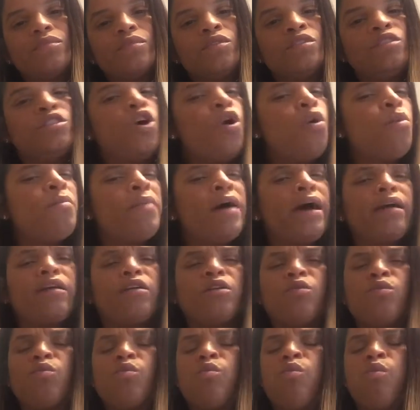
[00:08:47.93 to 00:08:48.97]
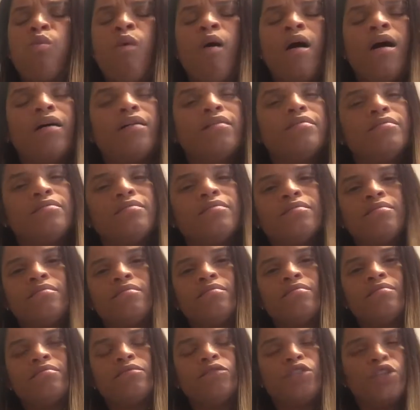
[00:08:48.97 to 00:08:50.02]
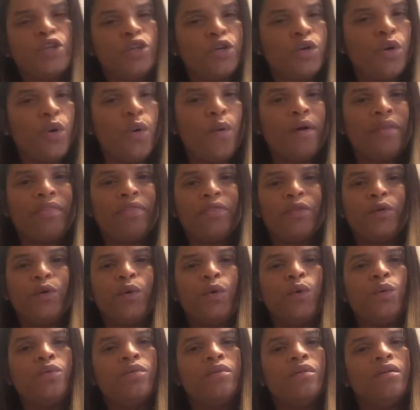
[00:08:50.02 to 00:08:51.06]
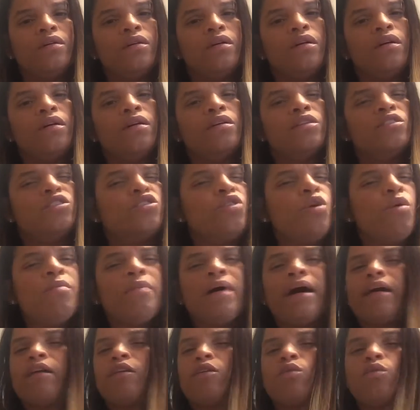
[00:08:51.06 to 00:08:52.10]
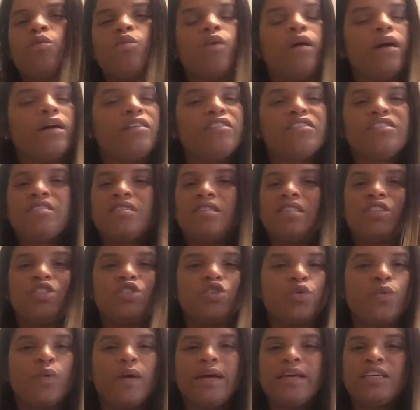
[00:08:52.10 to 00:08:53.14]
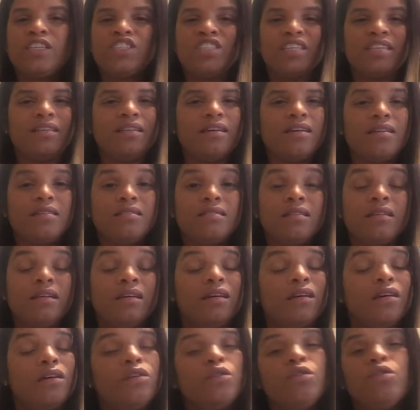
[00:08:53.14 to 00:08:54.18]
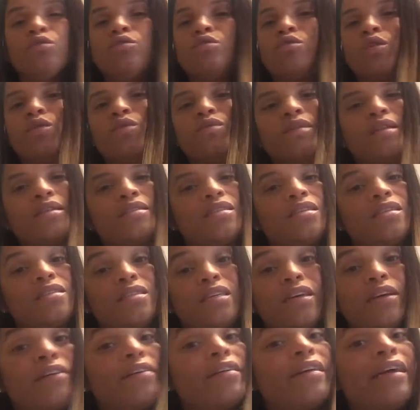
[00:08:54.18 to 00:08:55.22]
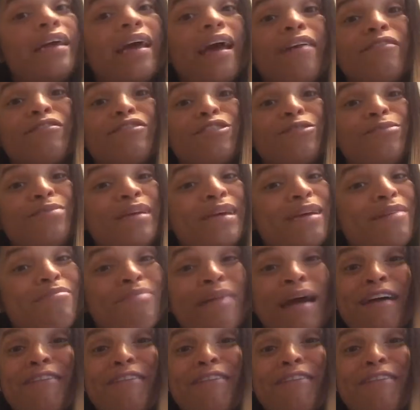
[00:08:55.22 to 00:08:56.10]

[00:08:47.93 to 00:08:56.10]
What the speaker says: no matter what you're going through, no matter what your situation is, you don't necessarily have to be a